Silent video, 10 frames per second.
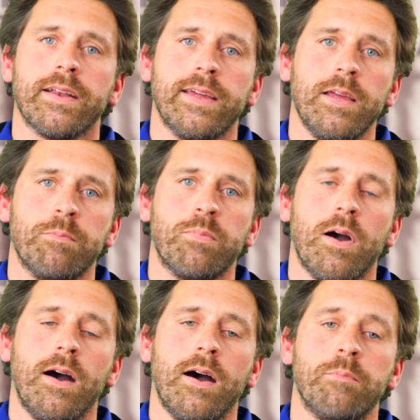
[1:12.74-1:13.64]
and keep
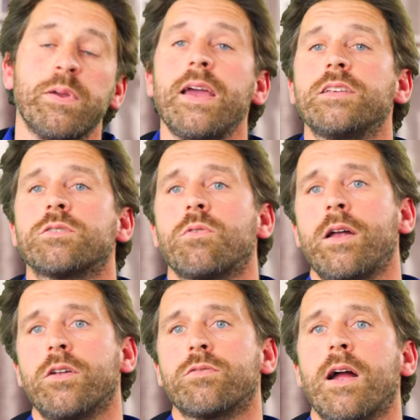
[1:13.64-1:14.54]
pH
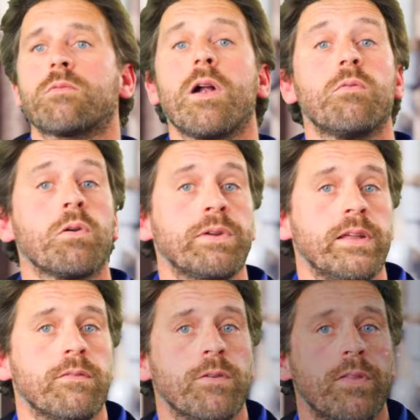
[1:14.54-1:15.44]
right on track, right where we
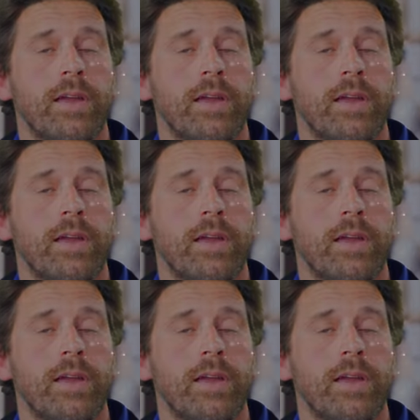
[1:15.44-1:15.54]
need it for the